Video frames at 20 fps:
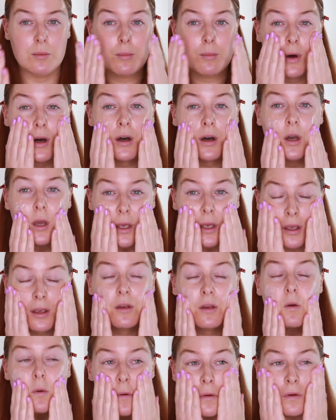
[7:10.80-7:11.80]
my
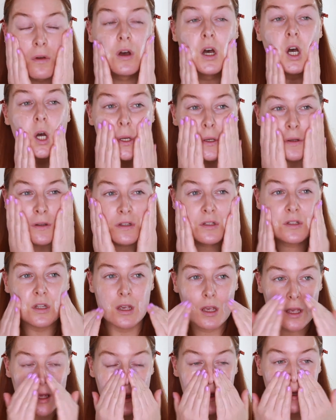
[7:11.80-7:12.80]
hands
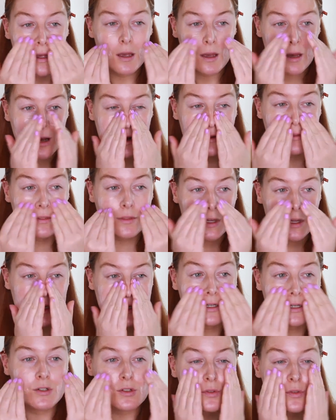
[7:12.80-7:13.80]
and
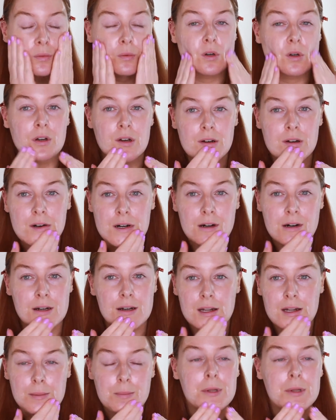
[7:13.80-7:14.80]
then just work on
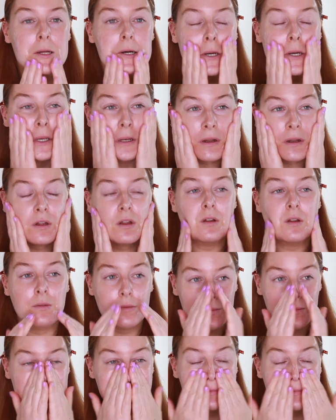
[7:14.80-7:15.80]
applying
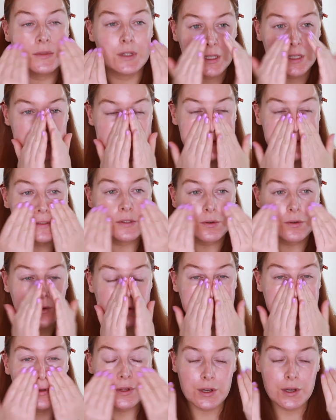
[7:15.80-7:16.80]
this
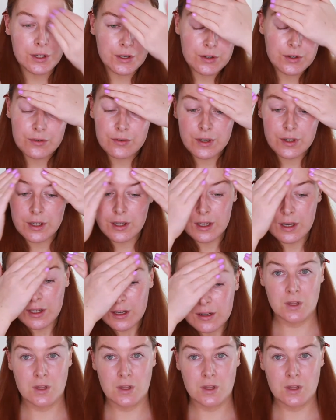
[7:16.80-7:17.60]
all over,